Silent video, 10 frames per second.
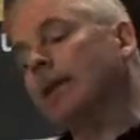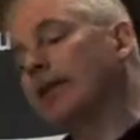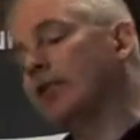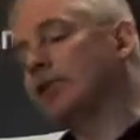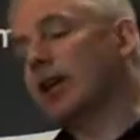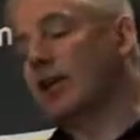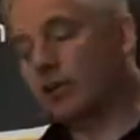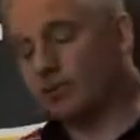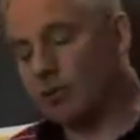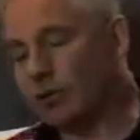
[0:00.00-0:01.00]
and
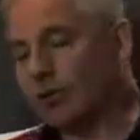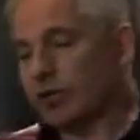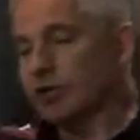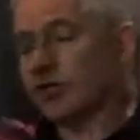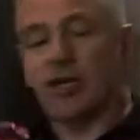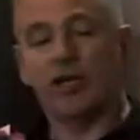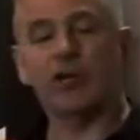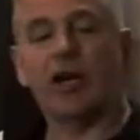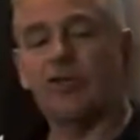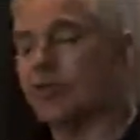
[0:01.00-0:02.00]
the politicians are trying to
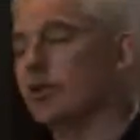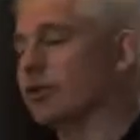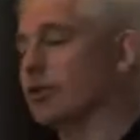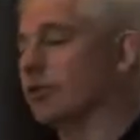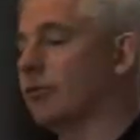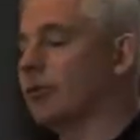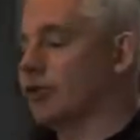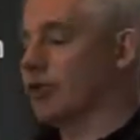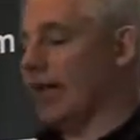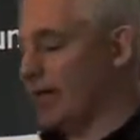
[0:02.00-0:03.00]
drive us along a sort of road
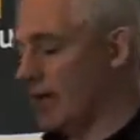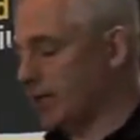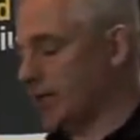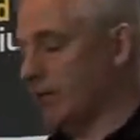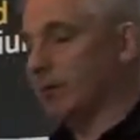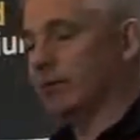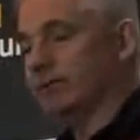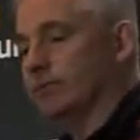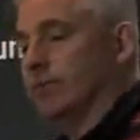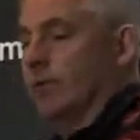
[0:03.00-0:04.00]
to stagnation in the middle.
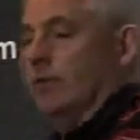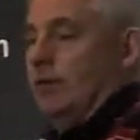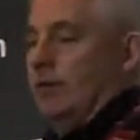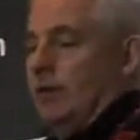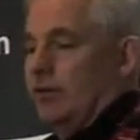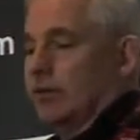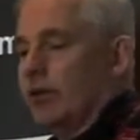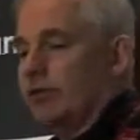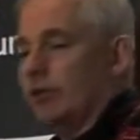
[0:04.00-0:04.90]
It's a great